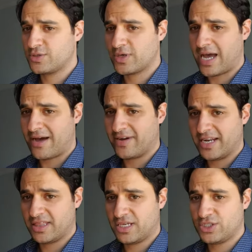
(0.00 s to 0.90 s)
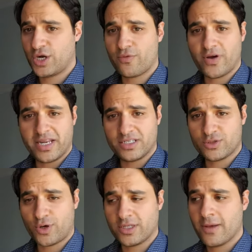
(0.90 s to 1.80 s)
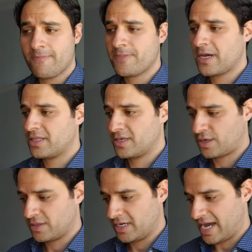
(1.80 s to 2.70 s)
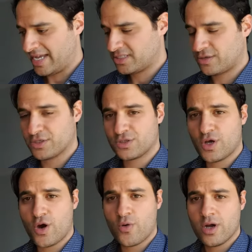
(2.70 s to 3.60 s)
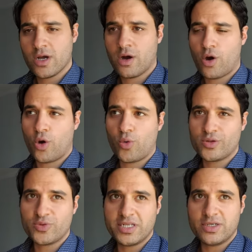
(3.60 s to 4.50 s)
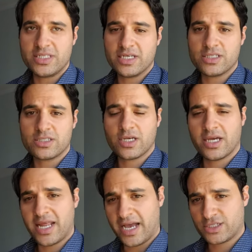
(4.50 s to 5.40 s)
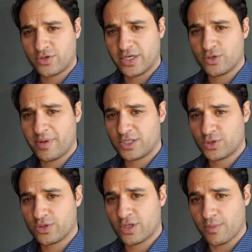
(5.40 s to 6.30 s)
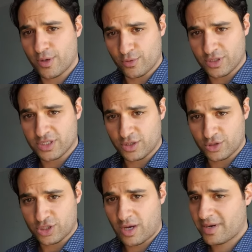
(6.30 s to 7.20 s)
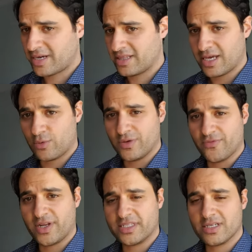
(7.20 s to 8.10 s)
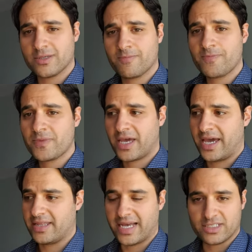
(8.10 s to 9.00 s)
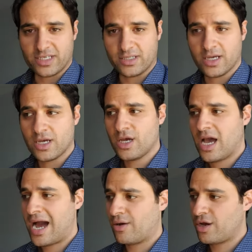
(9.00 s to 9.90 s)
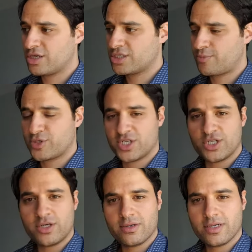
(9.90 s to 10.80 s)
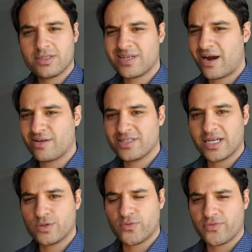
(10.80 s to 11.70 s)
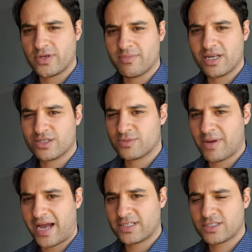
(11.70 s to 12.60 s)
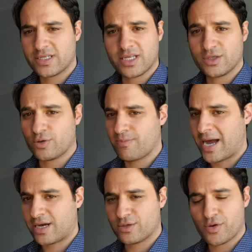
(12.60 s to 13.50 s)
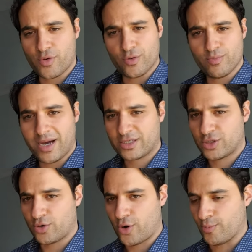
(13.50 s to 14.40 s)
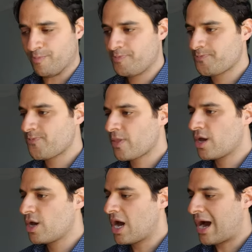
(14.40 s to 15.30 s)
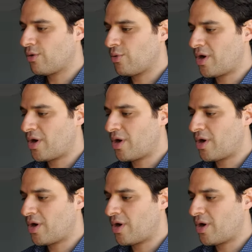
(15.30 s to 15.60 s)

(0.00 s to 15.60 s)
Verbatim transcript: to have anesthesia of any sort? The answer is no. All what we need is an x-ray to make sure that the balloon is in your stomach, and then we inflate it, and that's it. How long is the procedure? It's around 10 to 15 minutes max, and then you're back on the road, back to your home.